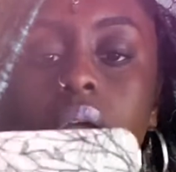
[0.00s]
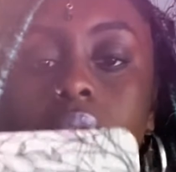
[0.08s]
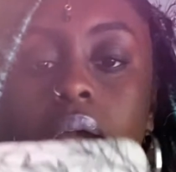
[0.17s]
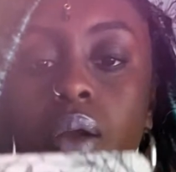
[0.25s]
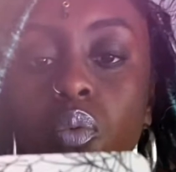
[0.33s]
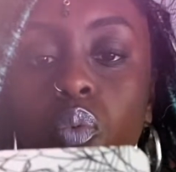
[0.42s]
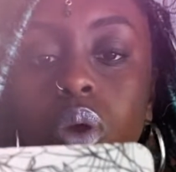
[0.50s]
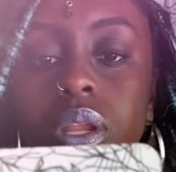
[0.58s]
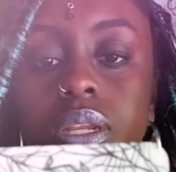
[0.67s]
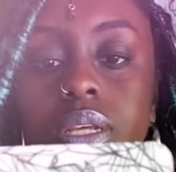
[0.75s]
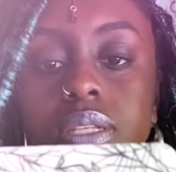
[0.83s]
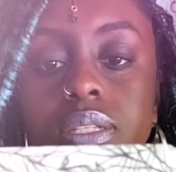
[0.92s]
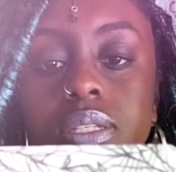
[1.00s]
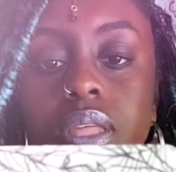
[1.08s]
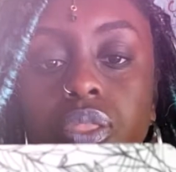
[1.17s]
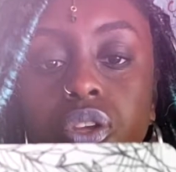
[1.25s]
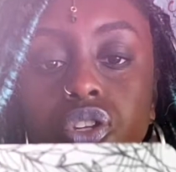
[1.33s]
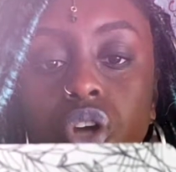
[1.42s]
I witness
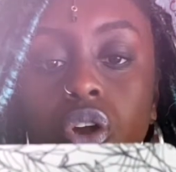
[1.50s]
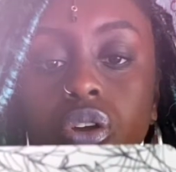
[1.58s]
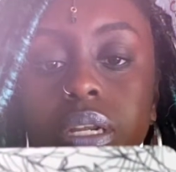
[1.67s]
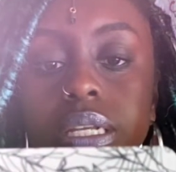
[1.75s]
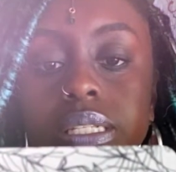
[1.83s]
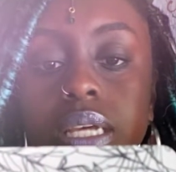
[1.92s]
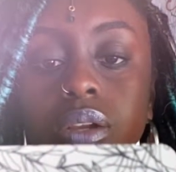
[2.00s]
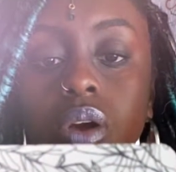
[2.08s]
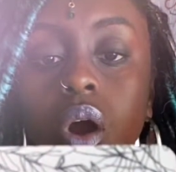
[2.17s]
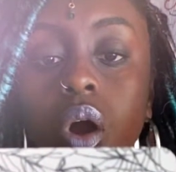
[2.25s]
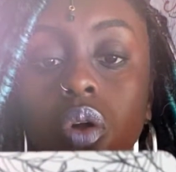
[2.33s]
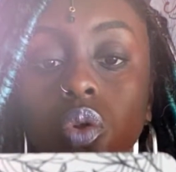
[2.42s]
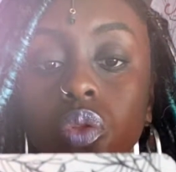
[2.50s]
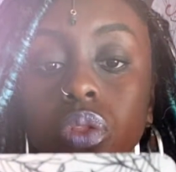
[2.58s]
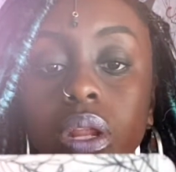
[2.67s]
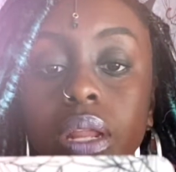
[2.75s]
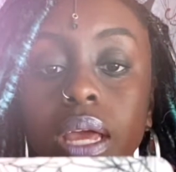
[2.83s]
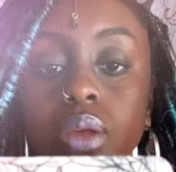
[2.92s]
the darkness and call on
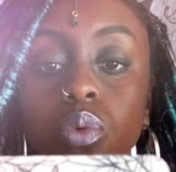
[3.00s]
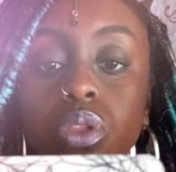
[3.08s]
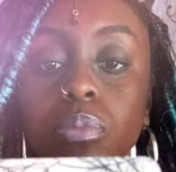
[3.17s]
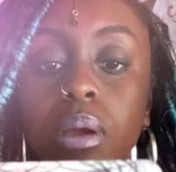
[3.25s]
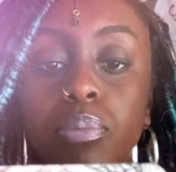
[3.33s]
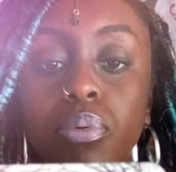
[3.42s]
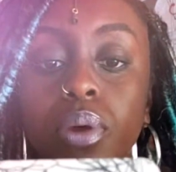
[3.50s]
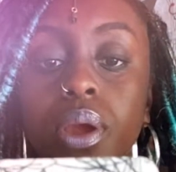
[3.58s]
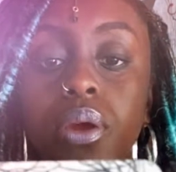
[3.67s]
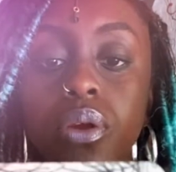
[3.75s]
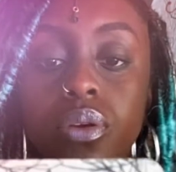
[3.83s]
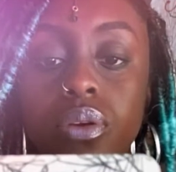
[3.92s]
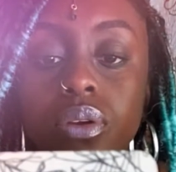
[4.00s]
the light with my prayer.